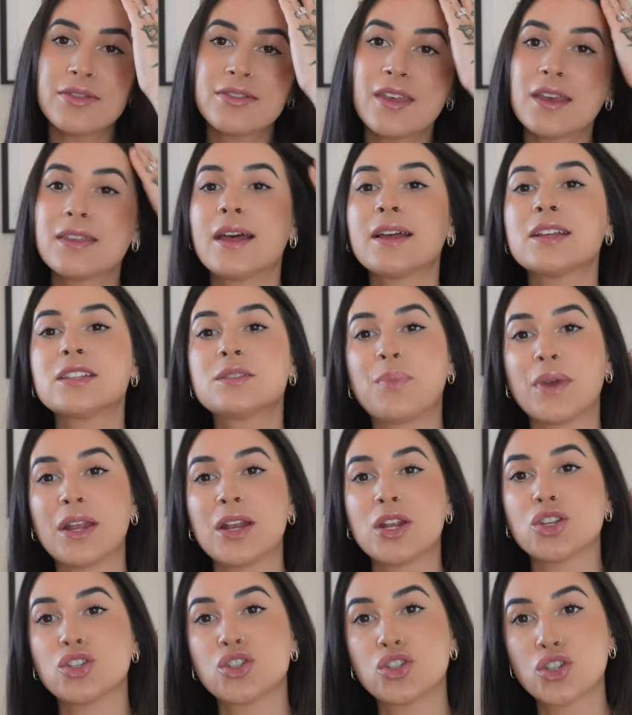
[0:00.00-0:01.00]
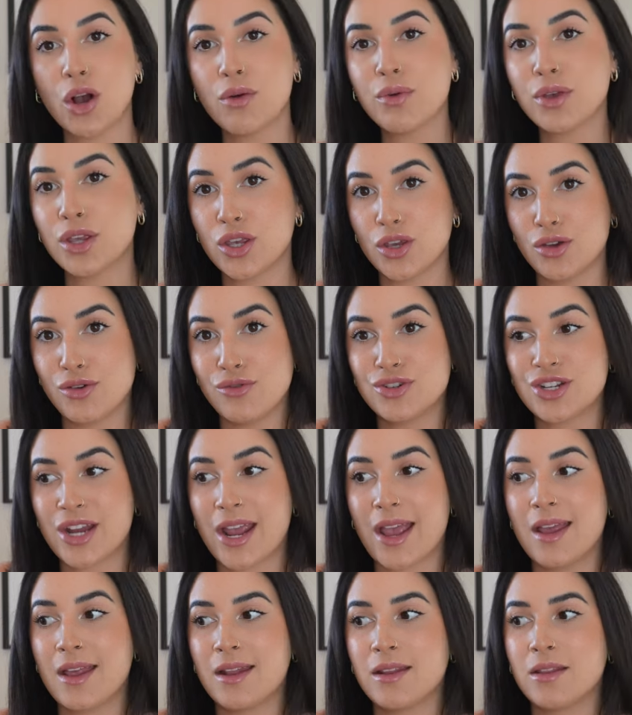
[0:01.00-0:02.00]
One thing that has been so huge
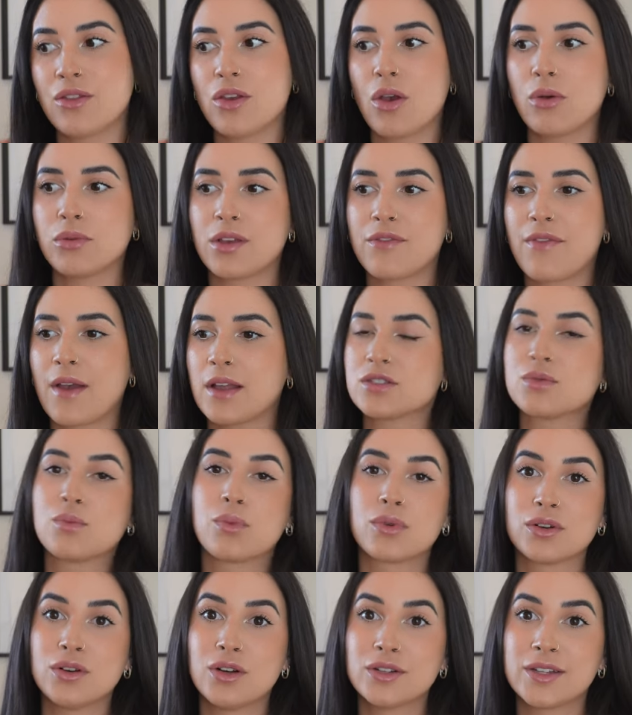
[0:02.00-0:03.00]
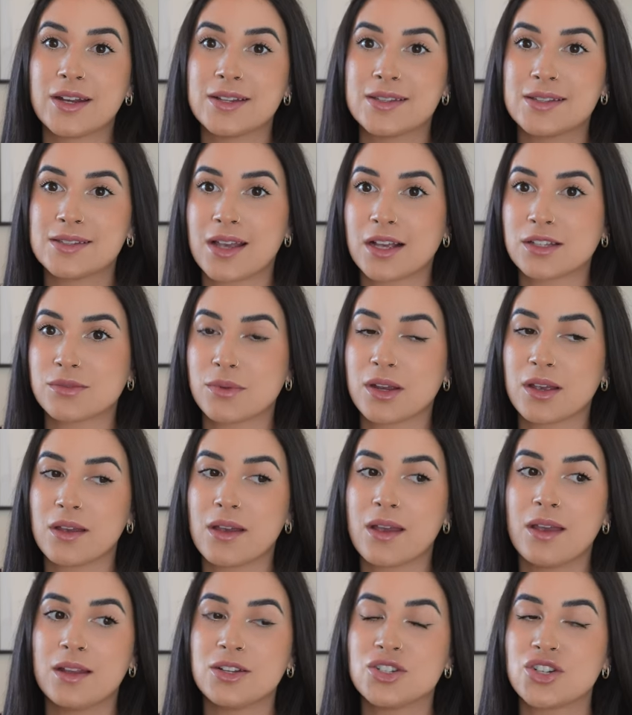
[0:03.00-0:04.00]
in the OnlyFans world and in sex work
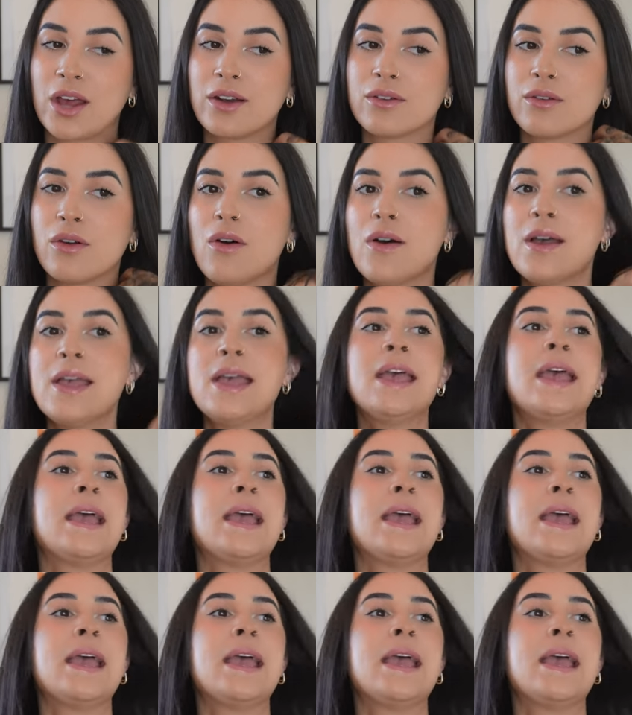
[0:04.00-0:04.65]
in general